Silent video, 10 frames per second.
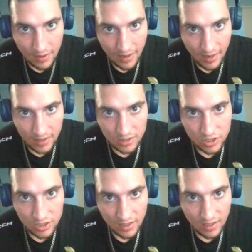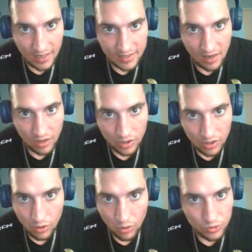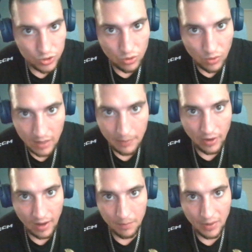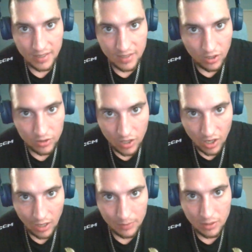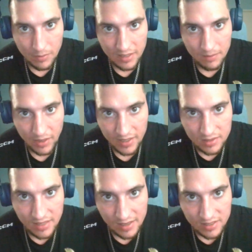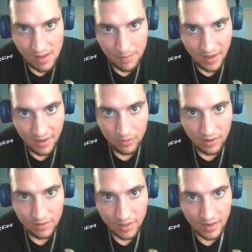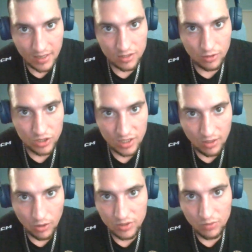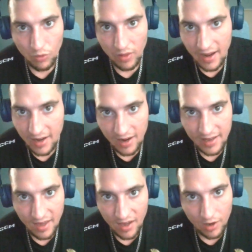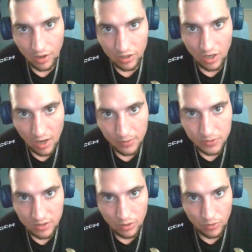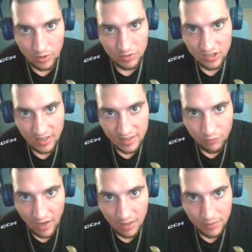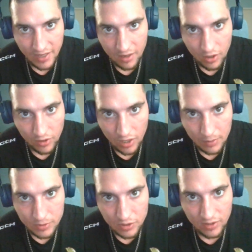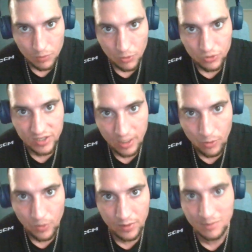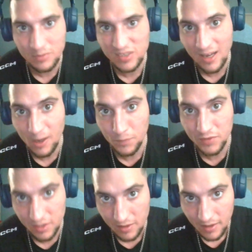And I tell her the whole story about how Buddy called the cops on me and Buddy's stepdad or whatever. So she goes, "Well, that guy can't call the cops on you, or his family can't call the cops on you. They're supposed to deal with it themselves."